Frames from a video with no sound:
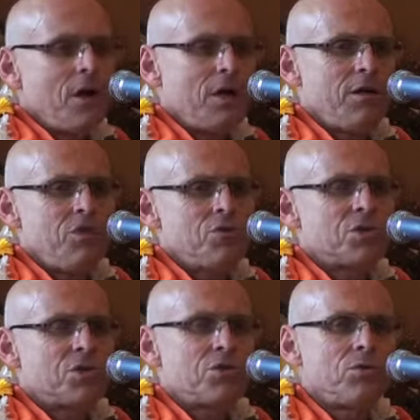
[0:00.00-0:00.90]
I
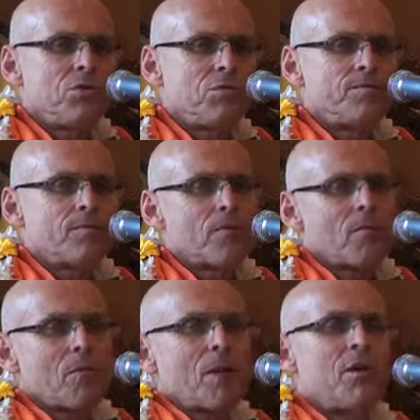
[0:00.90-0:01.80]
used to,
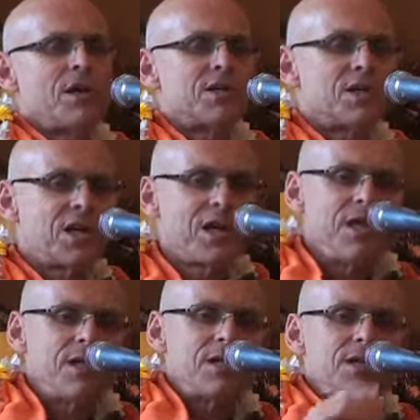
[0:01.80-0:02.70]
well, as a
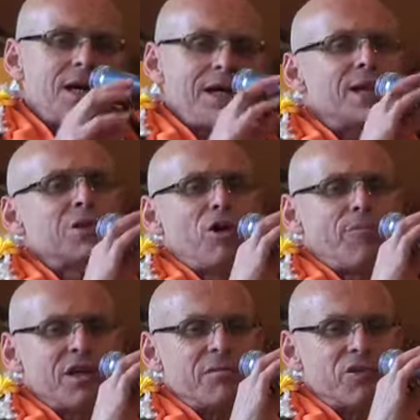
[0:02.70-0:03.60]
kid, I had
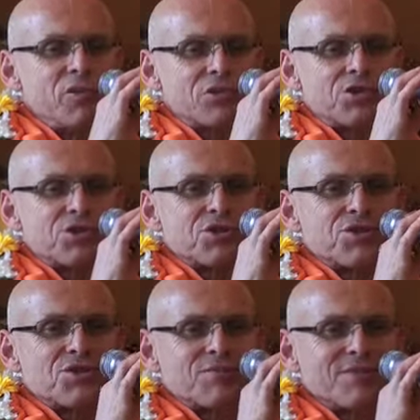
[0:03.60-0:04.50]
comic
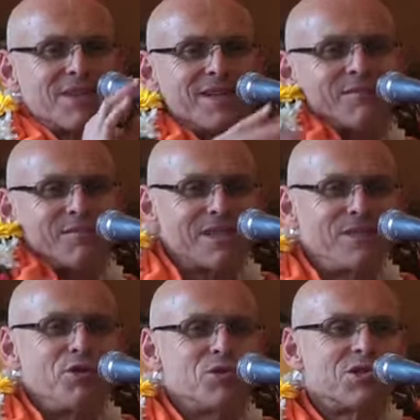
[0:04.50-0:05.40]
books. Yeah? Uh,
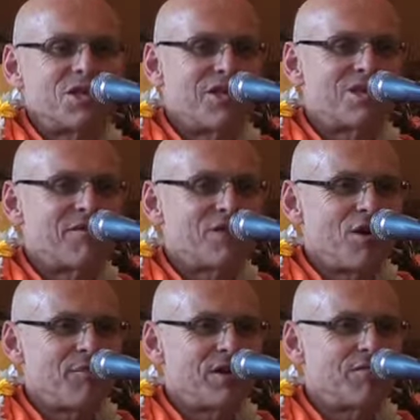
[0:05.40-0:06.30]
and most kids have
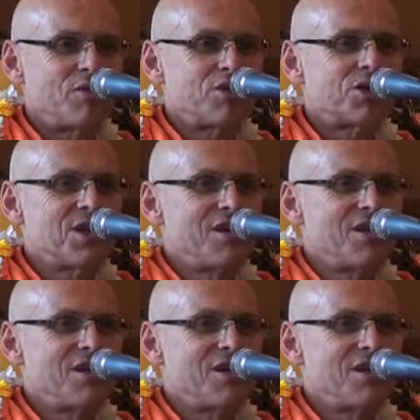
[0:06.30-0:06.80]
comic books.